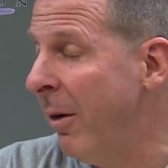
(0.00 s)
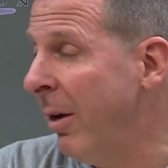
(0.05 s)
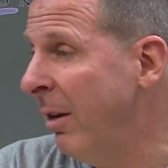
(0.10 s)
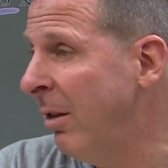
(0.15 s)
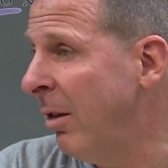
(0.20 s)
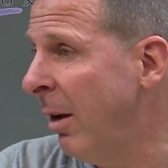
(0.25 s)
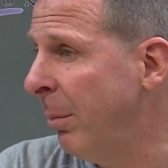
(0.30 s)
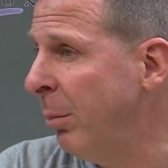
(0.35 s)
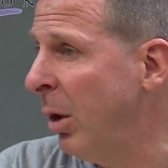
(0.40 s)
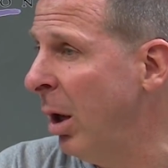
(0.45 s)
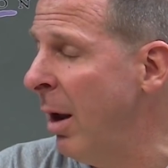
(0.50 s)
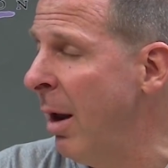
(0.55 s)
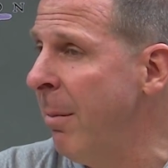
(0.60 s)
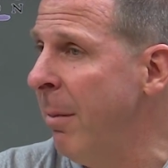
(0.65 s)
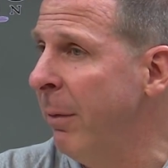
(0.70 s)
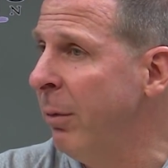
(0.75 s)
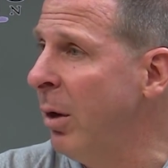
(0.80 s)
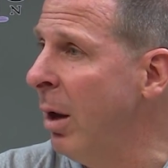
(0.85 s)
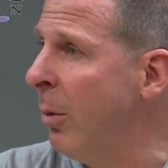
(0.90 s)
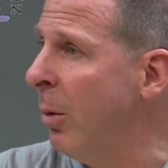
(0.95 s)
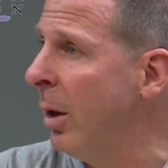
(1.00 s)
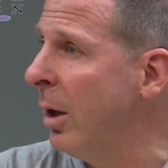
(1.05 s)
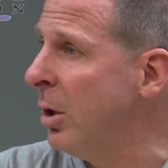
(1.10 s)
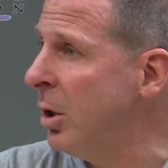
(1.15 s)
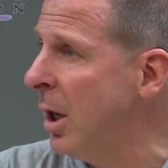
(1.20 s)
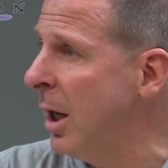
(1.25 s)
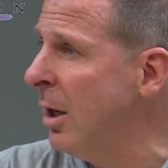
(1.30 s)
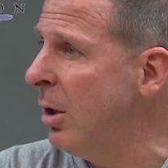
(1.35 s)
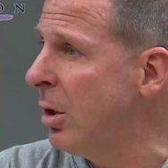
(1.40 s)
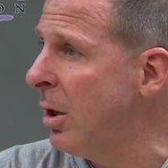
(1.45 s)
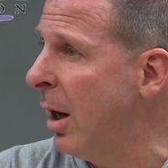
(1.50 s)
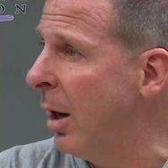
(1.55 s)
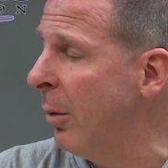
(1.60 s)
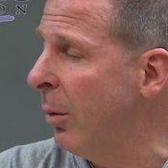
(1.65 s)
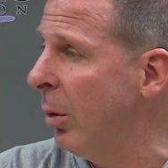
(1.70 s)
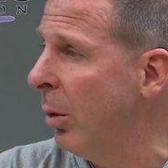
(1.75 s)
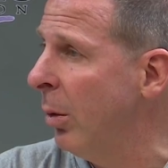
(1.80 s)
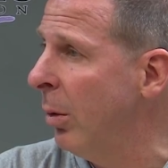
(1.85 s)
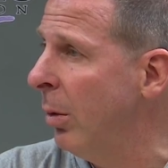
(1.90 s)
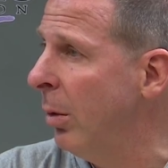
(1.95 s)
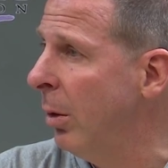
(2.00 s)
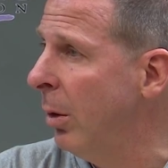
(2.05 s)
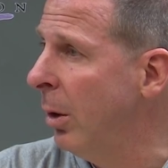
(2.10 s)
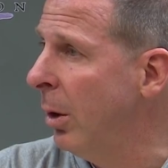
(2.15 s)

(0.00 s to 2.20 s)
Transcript: and it's up to them if they want to change that role.